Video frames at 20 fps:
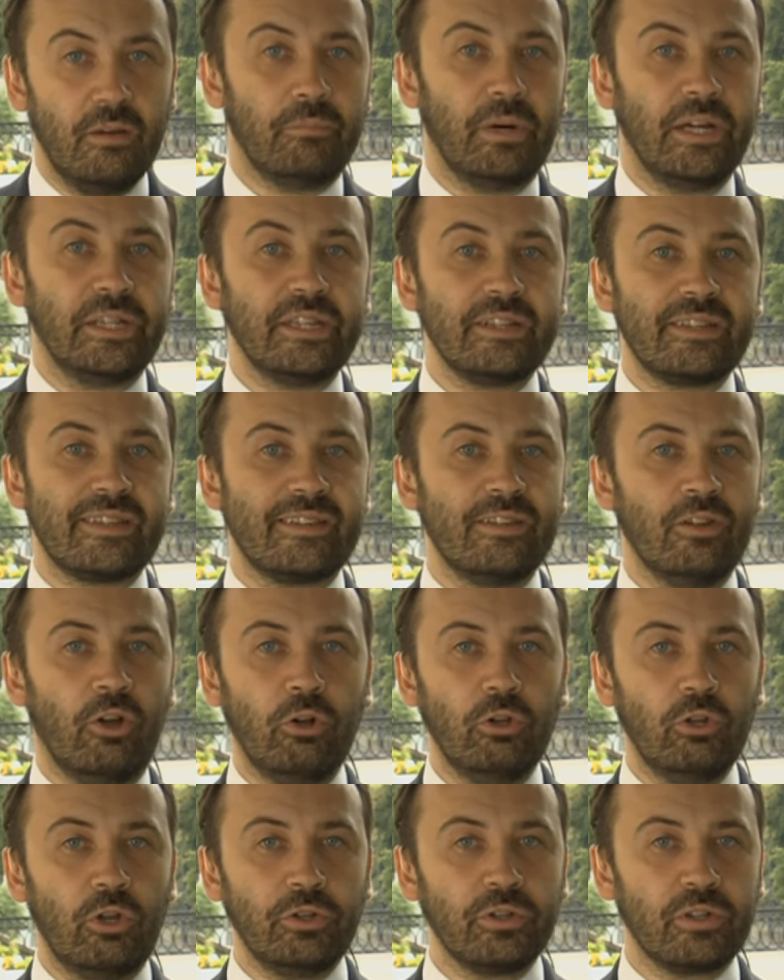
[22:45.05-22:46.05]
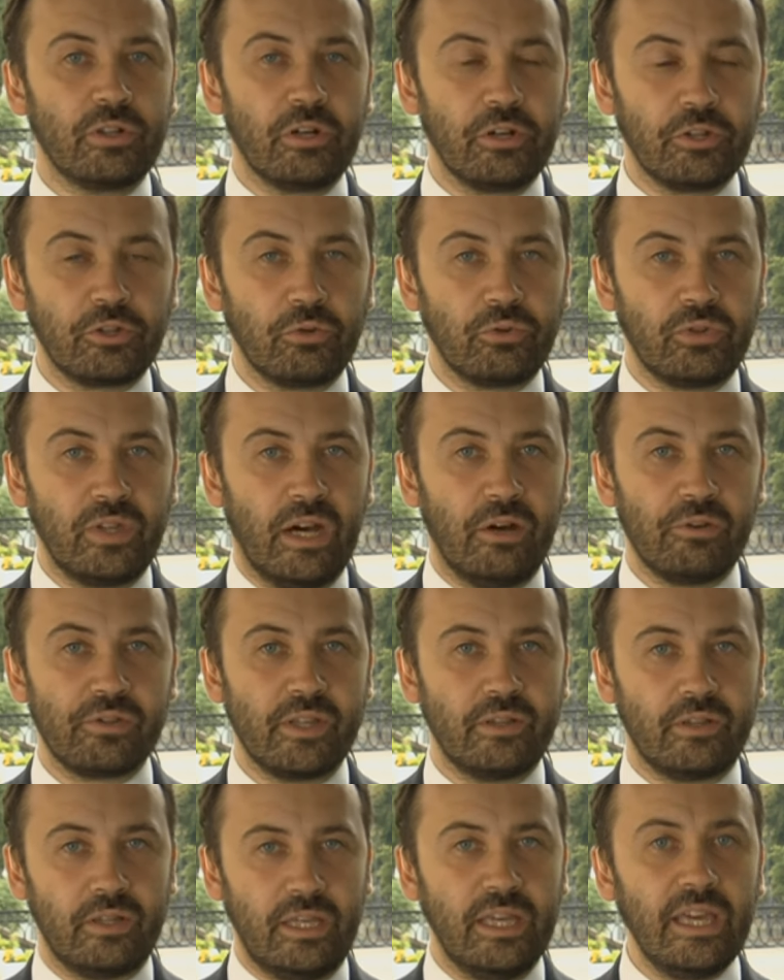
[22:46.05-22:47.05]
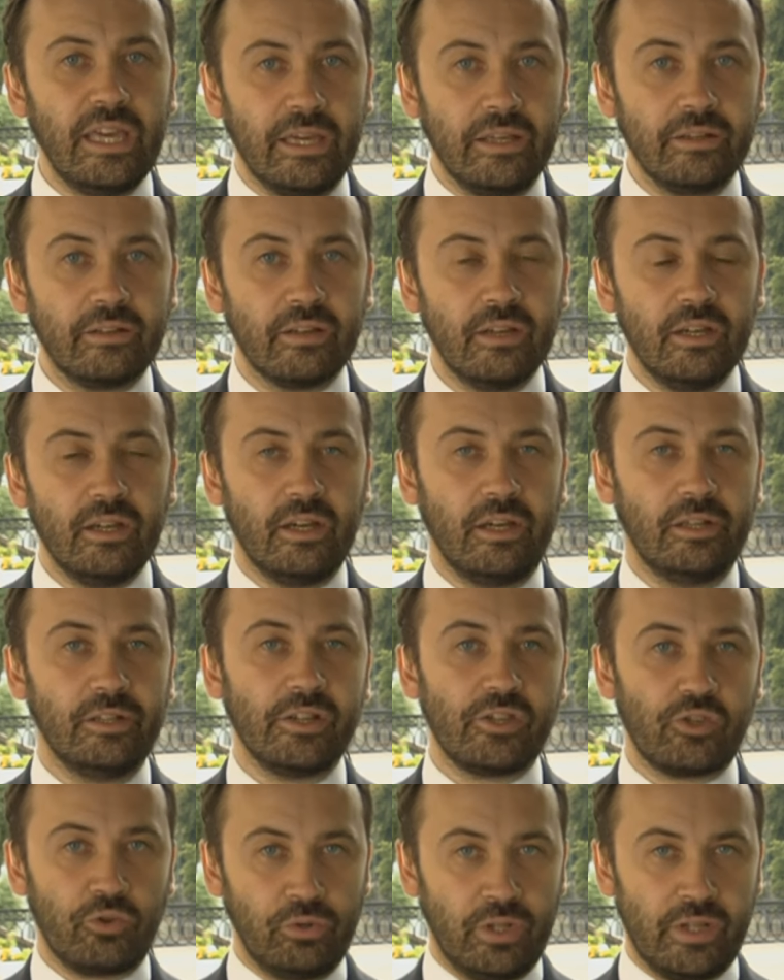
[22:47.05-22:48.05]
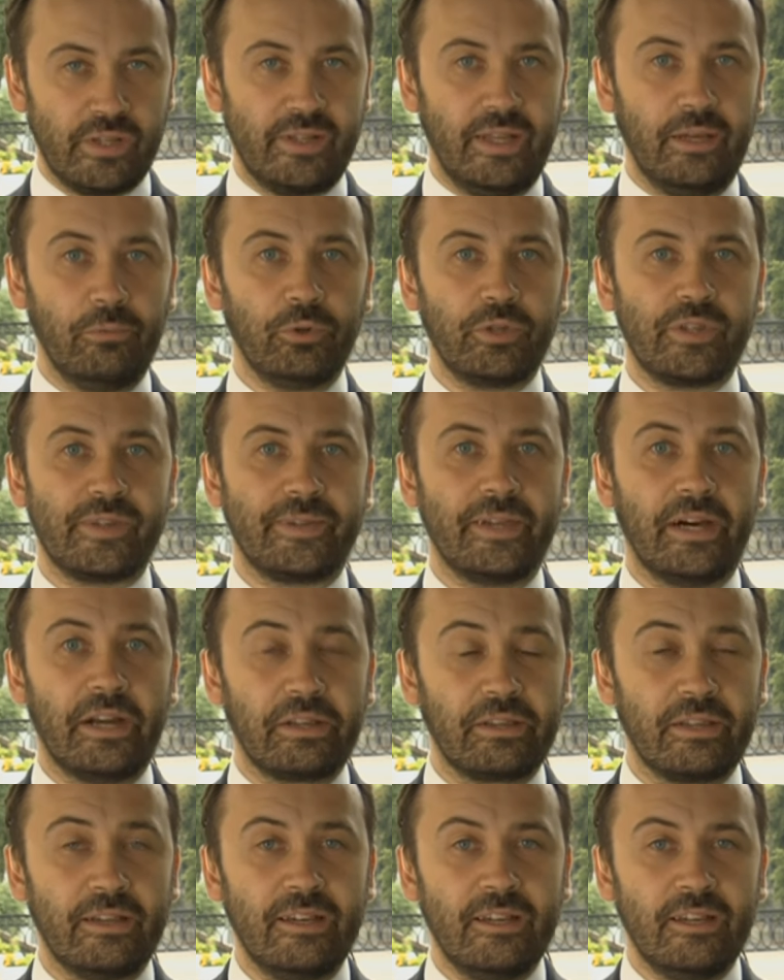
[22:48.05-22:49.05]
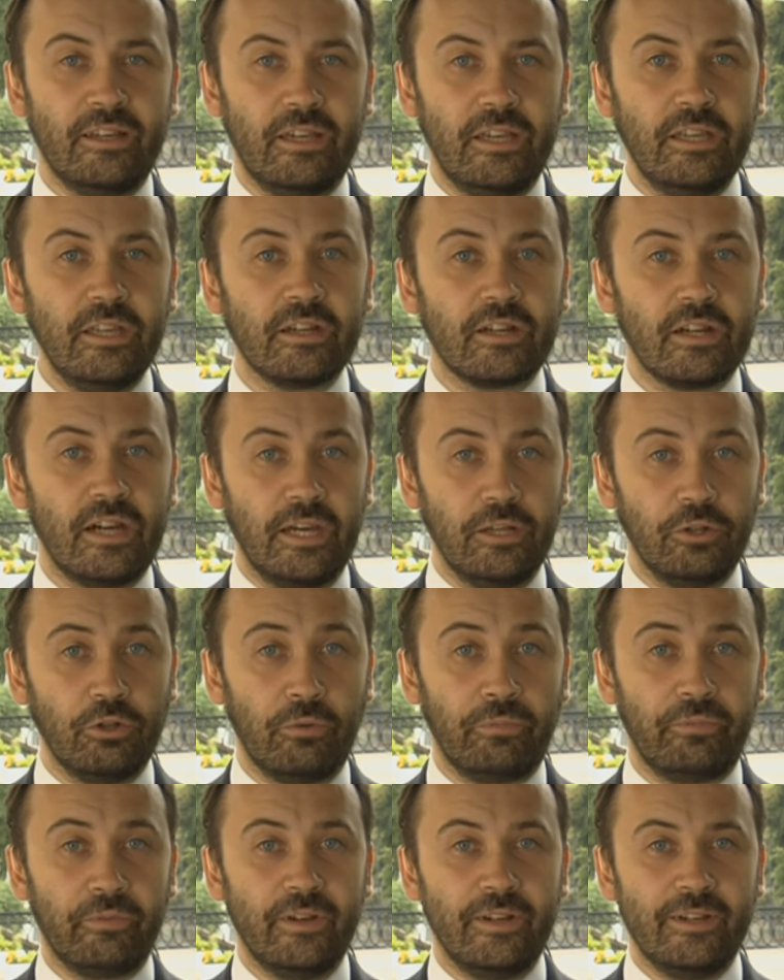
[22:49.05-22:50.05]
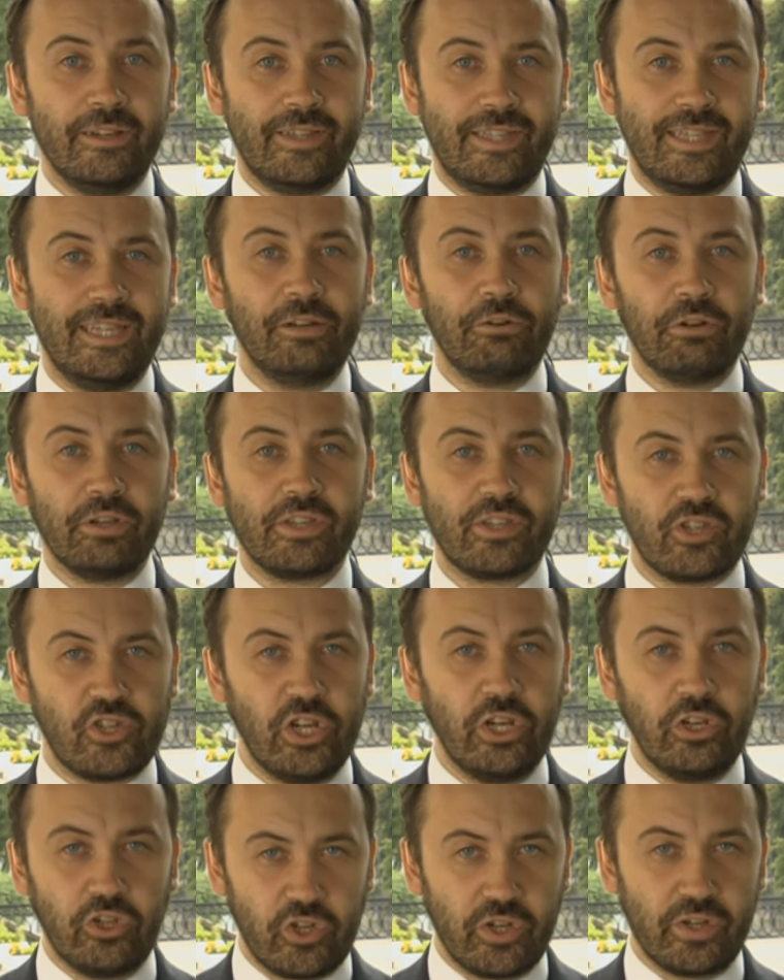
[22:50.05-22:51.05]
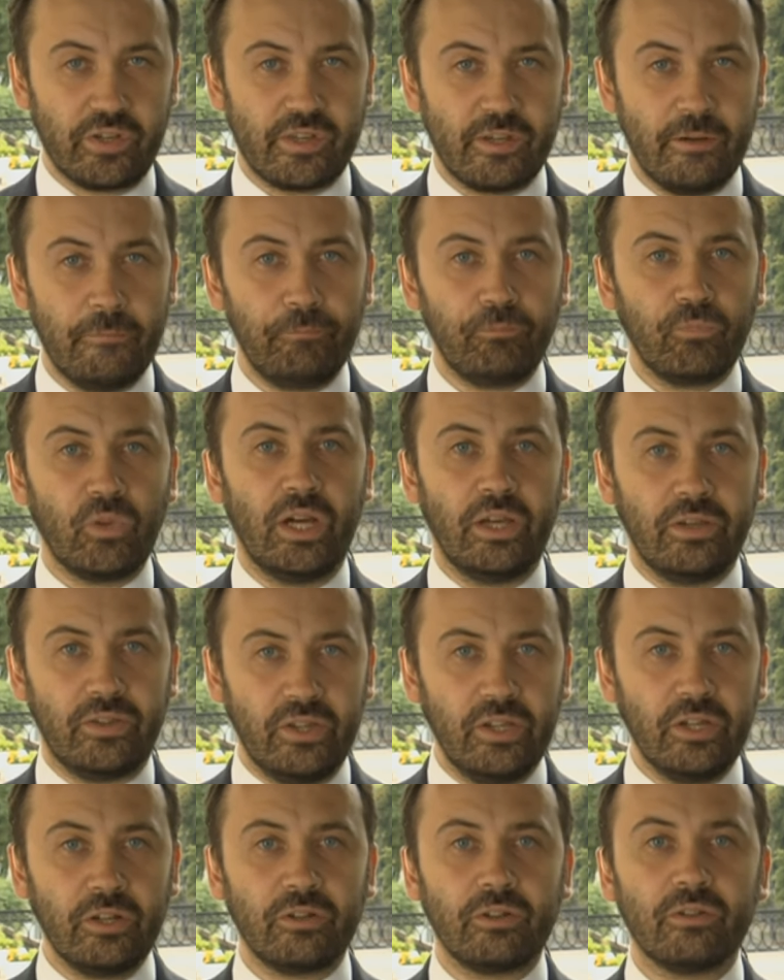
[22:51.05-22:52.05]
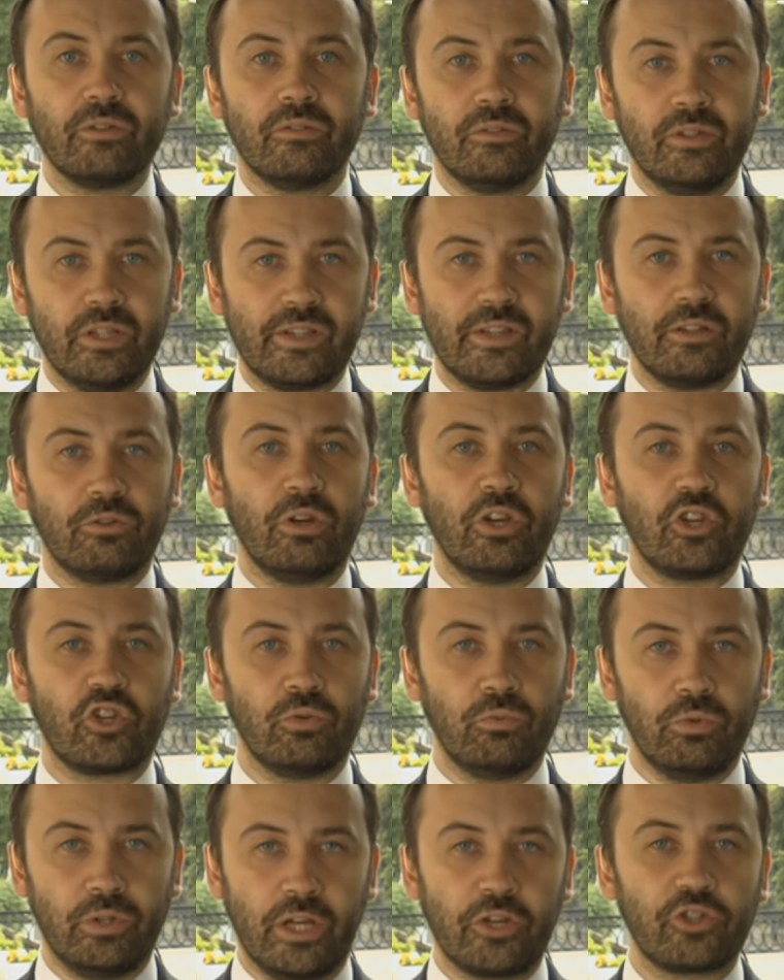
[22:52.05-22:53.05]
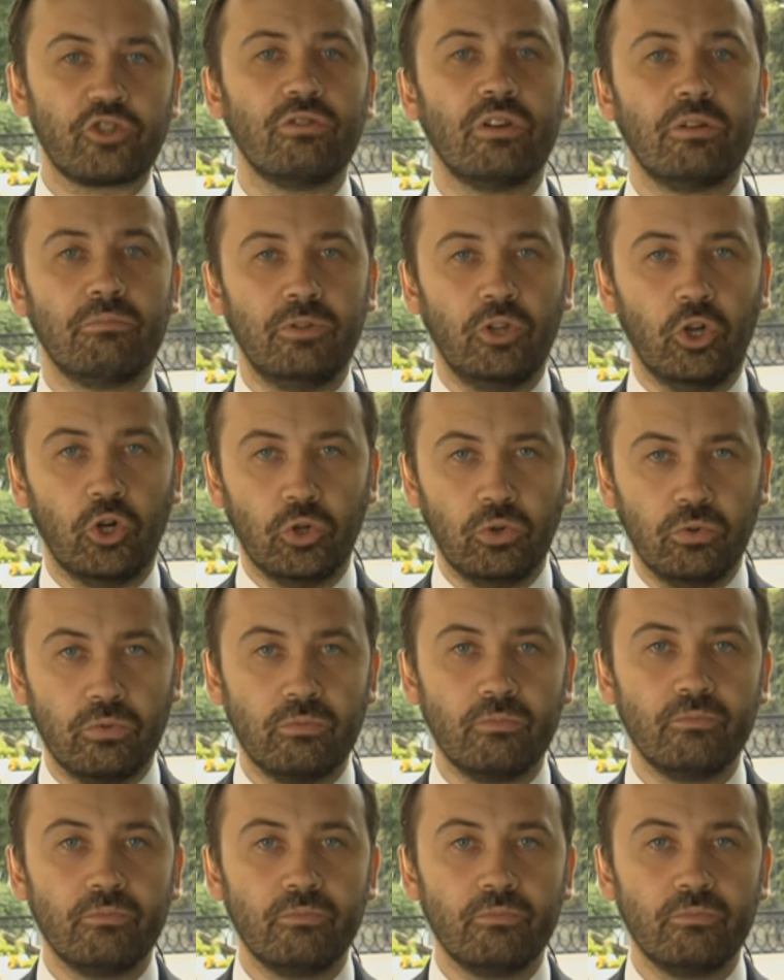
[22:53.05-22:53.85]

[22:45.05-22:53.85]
But it's no longer 2008, and as soon as they would start any kind of serious changes, I think the situation would actually blow.